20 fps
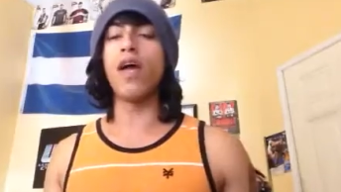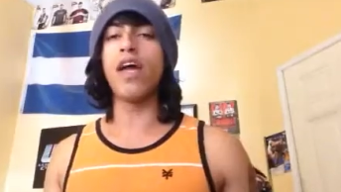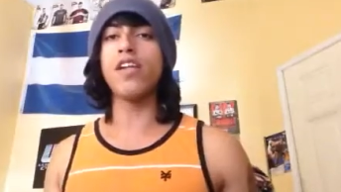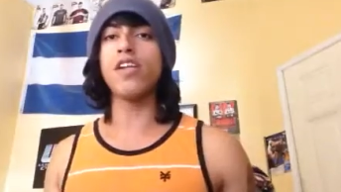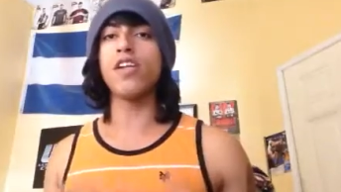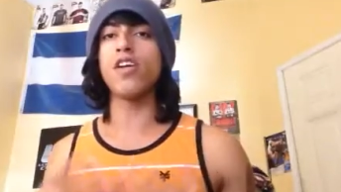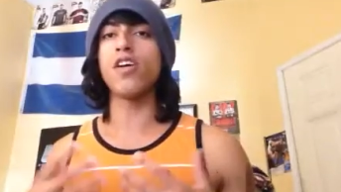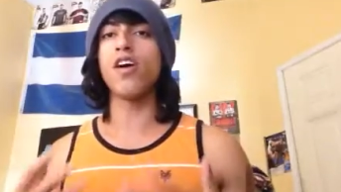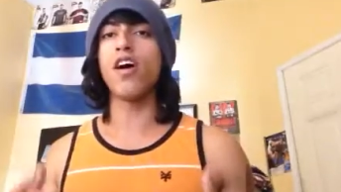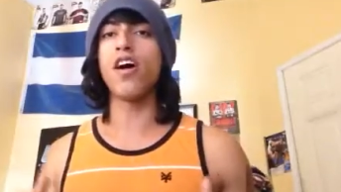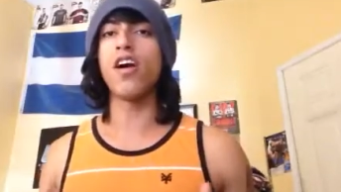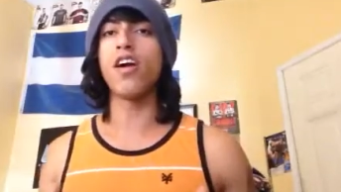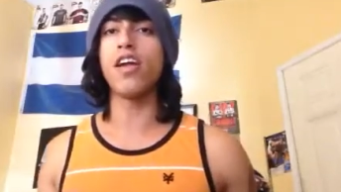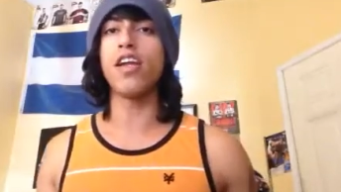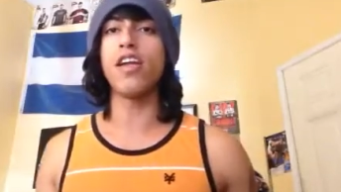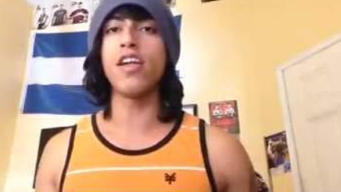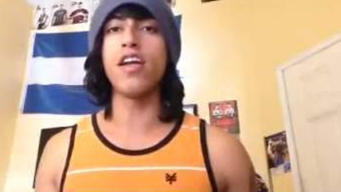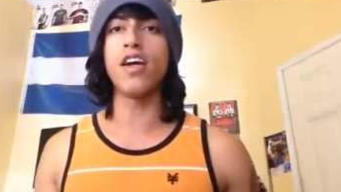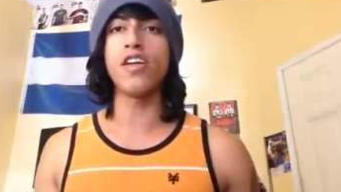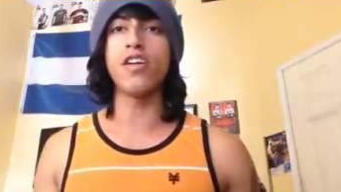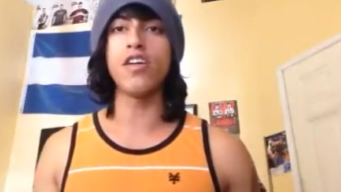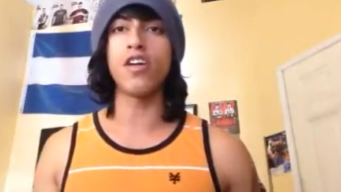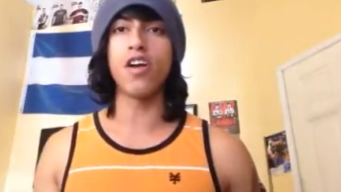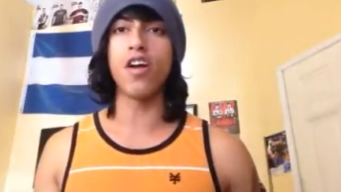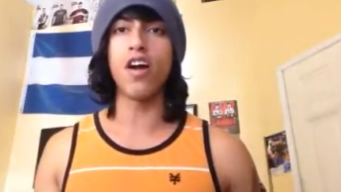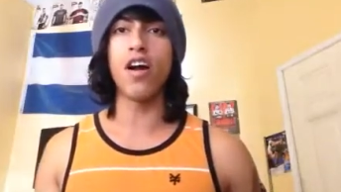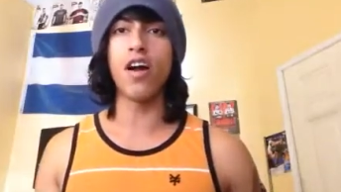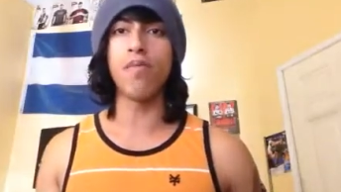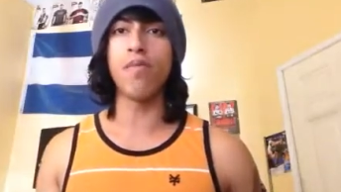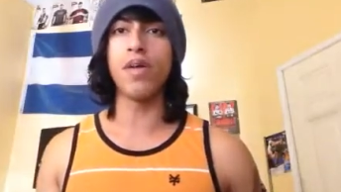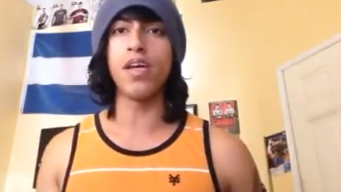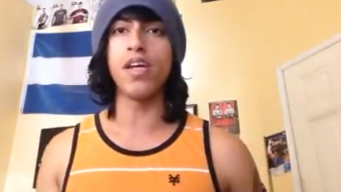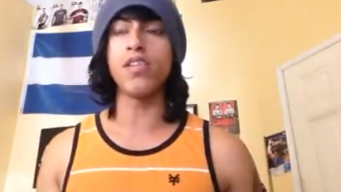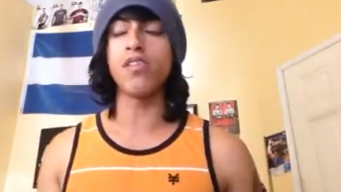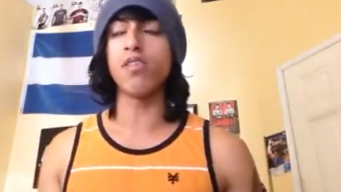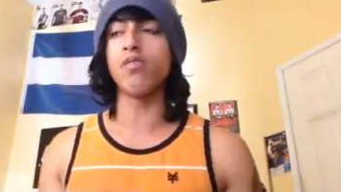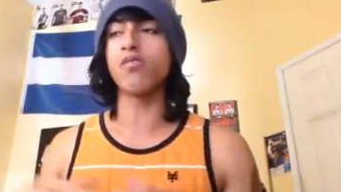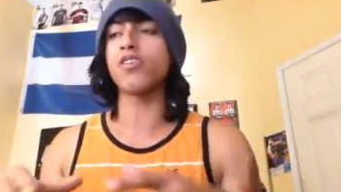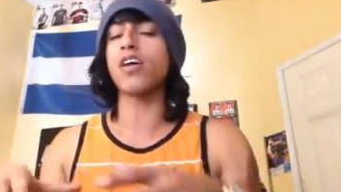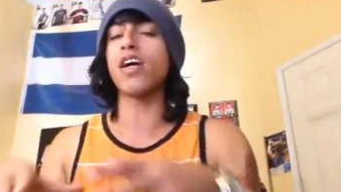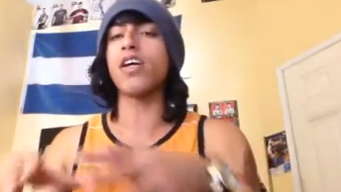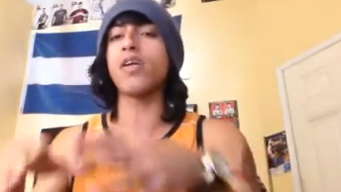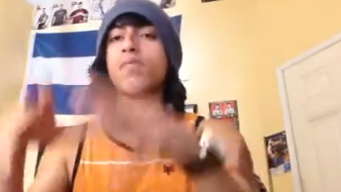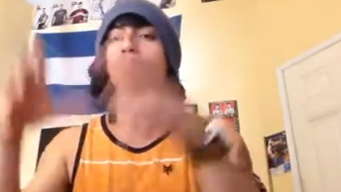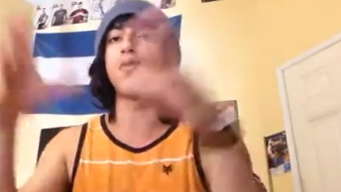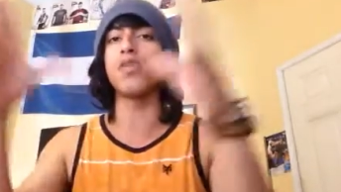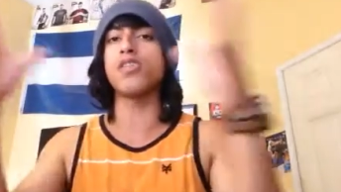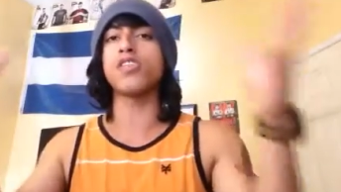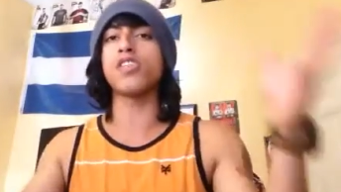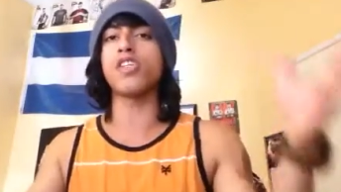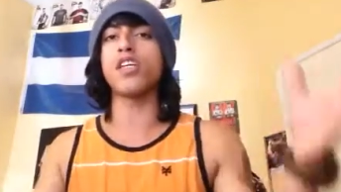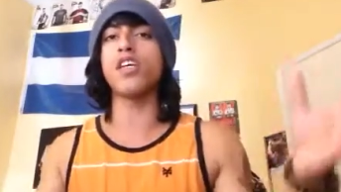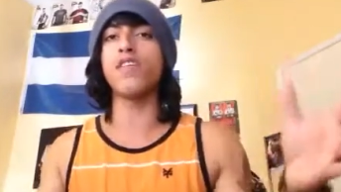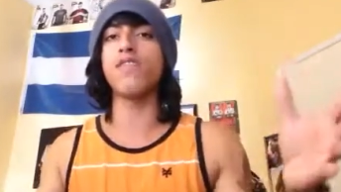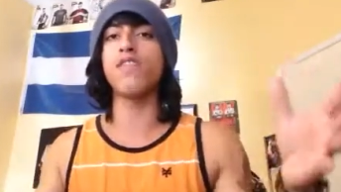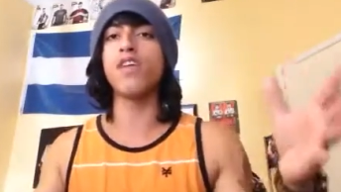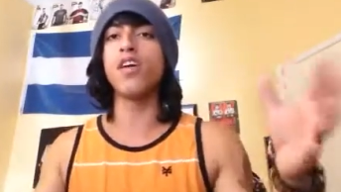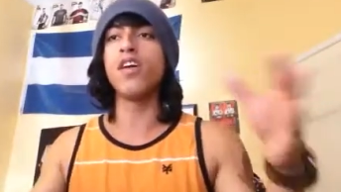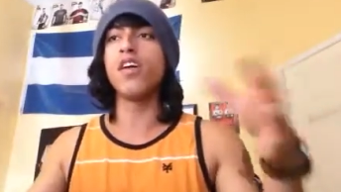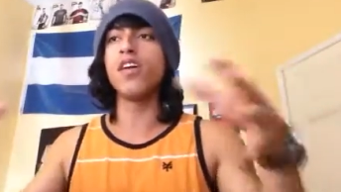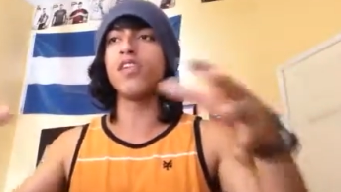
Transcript: rend your heart and not your garment don't try to perceive